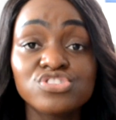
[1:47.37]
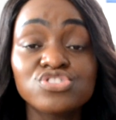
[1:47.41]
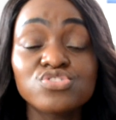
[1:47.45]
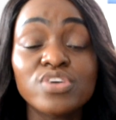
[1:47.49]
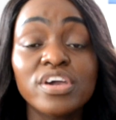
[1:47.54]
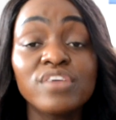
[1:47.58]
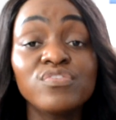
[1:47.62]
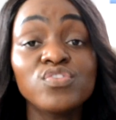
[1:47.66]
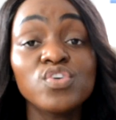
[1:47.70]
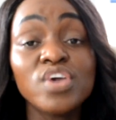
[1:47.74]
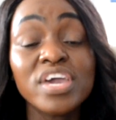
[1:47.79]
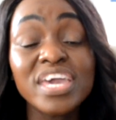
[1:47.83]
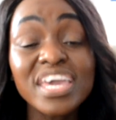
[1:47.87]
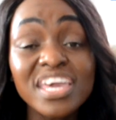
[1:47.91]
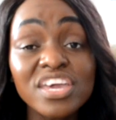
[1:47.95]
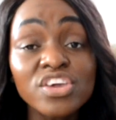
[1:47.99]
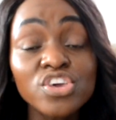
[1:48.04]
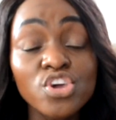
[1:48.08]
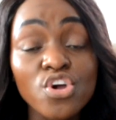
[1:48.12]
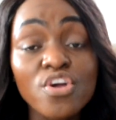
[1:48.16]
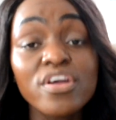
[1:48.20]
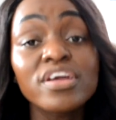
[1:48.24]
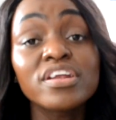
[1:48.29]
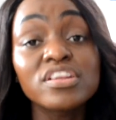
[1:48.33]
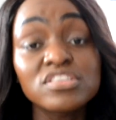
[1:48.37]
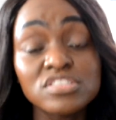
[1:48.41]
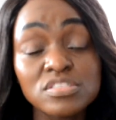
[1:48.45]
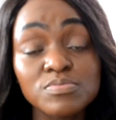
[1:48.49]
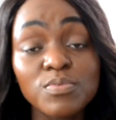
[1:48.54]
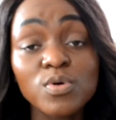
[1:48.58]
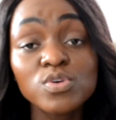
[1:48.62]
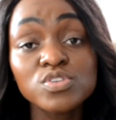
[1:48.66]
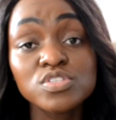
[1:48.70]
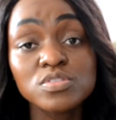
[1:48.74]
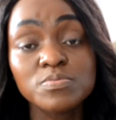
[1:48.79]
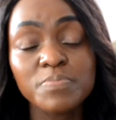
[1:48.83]
So if you're in a
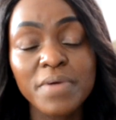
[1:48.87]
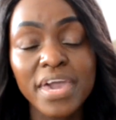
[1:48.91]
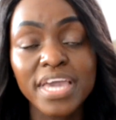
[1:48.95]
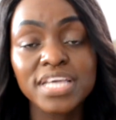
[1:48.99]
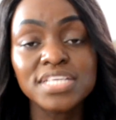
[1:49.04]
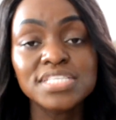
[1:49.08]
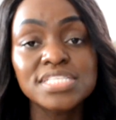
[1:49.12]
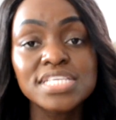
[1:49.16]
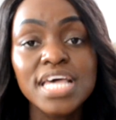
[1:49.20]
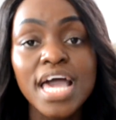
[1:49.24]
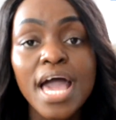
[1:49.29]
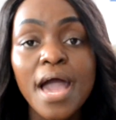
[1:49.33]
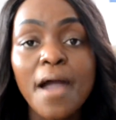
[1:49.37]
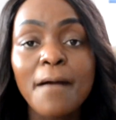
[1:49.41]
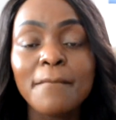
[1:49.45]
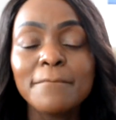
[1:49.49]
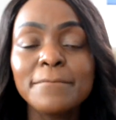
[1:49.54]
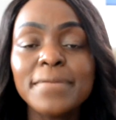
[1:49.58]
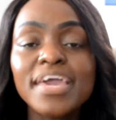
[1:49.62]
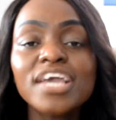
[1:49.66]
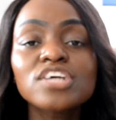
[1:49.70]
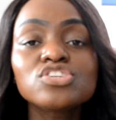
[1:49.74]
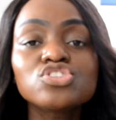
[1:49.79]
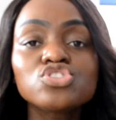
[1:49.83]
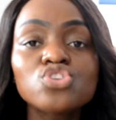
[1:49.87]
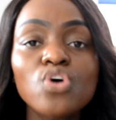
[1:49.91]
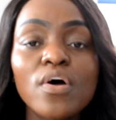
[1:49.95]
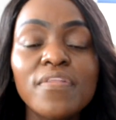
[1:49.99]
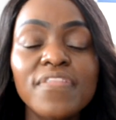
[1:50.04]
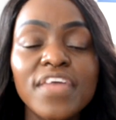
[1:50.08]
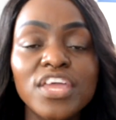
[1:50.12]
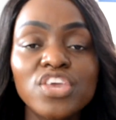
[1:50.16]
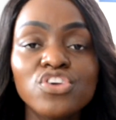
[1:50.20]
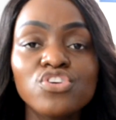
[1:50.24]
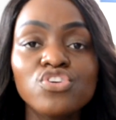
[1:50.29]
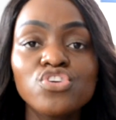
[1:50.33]
small space, make sure
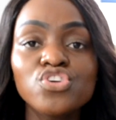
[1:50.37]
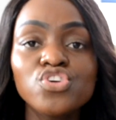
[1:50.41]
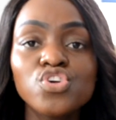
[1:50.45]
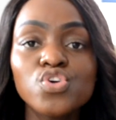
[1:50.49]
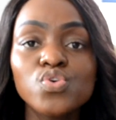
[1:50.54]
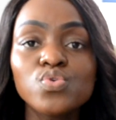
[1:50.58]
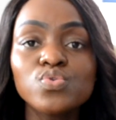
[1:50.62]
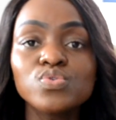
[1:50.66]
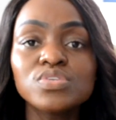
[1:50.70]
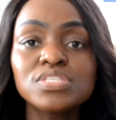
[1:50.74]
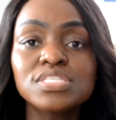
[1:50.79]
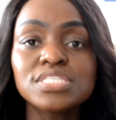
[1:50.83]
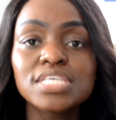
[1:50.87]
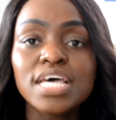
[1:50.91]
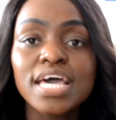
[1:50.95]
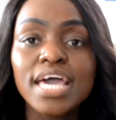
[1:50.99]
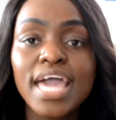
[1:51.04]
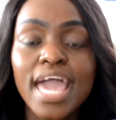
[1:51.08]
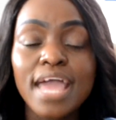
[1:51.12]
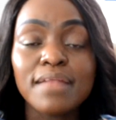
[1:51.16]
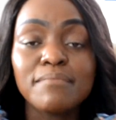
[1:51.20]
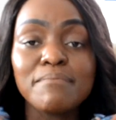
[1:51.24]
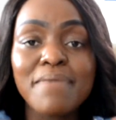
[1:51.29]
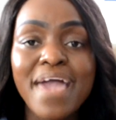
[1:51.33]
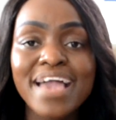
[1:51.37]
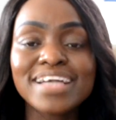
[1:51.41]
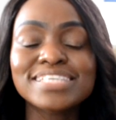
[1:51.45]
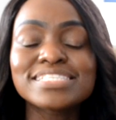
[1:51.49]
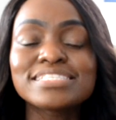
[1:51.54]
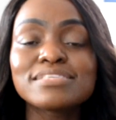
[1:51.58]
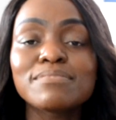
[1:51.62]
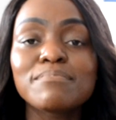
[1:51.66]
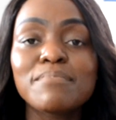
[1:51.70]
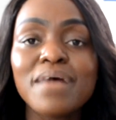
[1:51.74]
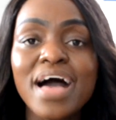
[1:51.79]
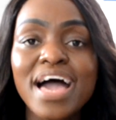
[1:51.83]
that you use and
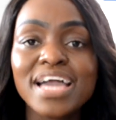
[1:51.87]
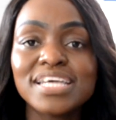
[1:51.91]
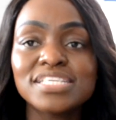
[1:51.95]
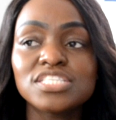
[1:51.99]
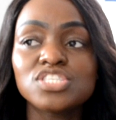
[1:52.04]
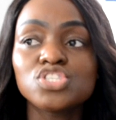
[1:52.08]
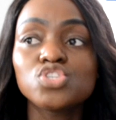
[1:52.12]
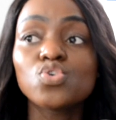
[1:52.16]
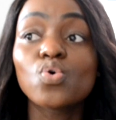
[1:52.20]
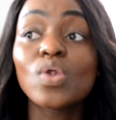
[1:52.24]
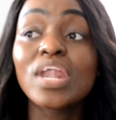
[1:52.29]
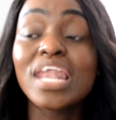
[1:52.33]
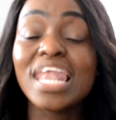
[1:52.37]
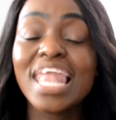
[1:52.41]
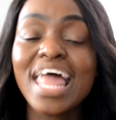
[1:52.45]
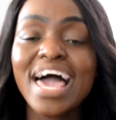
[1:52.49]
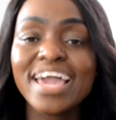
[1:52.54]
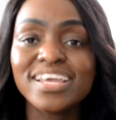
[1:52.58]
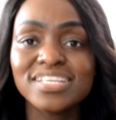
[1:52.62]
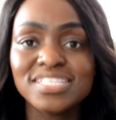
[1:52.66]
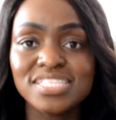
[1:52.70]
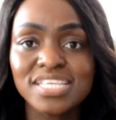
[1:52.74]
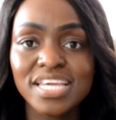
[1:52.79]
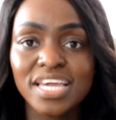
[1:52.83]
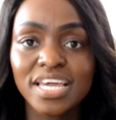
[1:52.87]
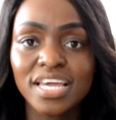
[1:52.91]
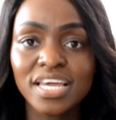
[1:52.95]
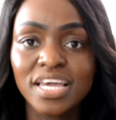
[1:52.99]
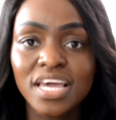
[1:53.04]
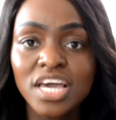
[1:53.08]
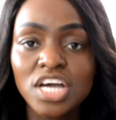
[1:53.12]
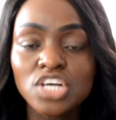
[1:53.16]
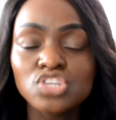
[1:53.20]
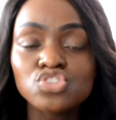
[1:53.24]
maximize your lighting.